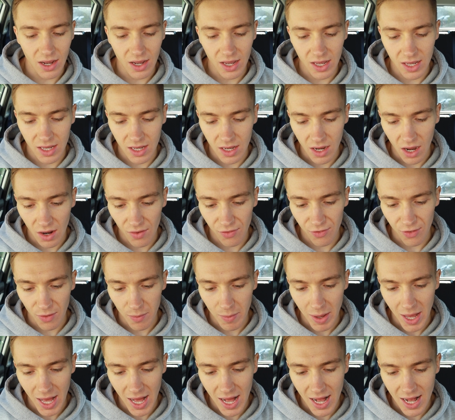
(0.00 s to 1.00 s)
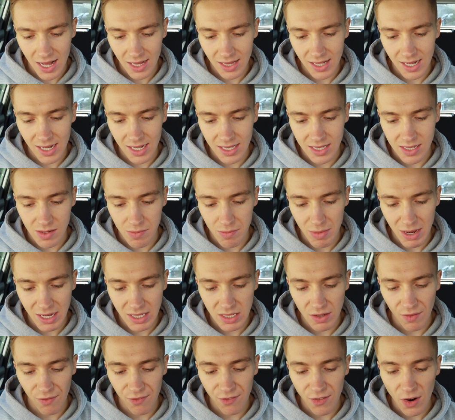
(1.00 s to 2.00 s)
I got from Aldi. It's a
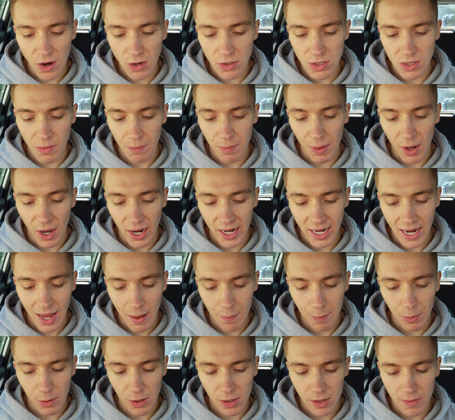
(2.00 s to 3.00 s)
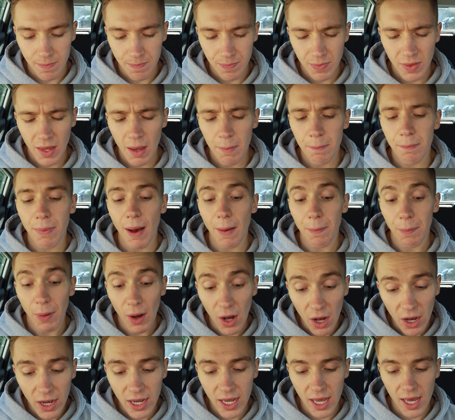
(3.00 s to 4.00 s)
mix of frozen pineapple,
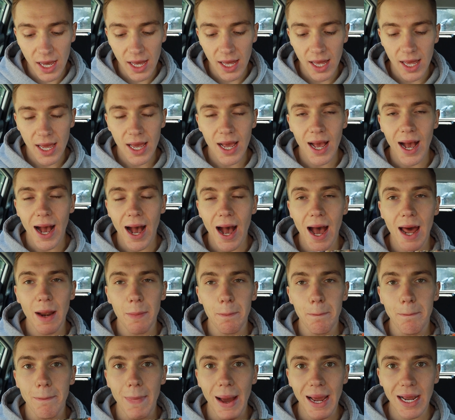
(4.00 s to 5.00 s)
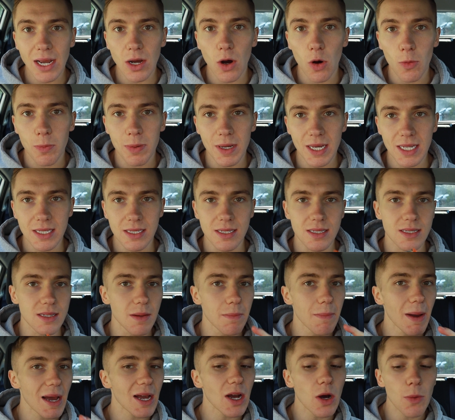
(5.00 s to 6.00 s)
papaya and mango pieces.
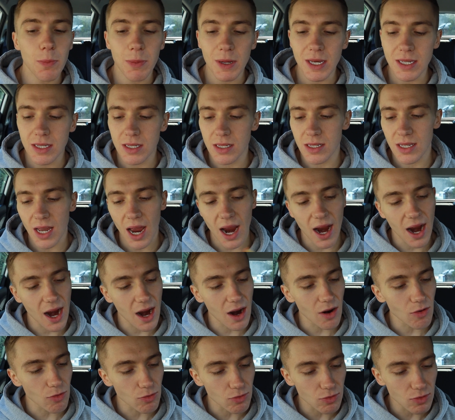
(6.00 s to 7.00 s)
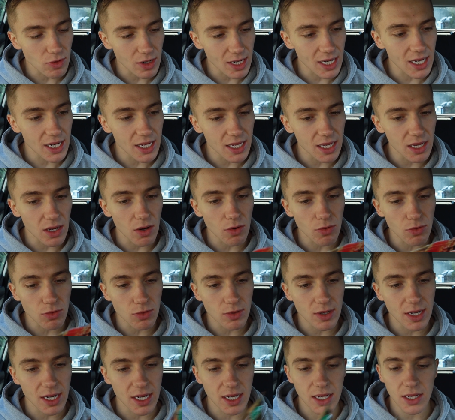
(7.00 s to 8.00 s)
The mango pieces are really,
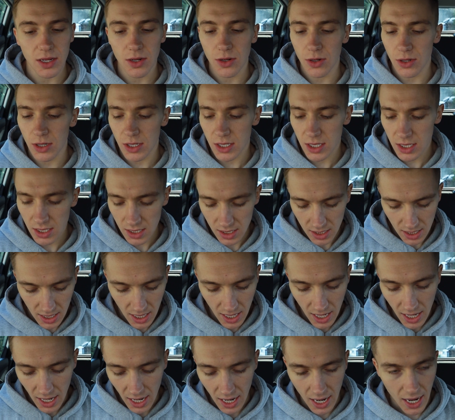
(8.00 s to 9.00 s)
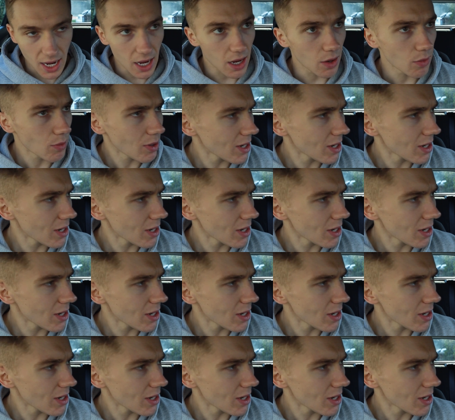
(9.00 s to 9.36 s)
really good. Uh,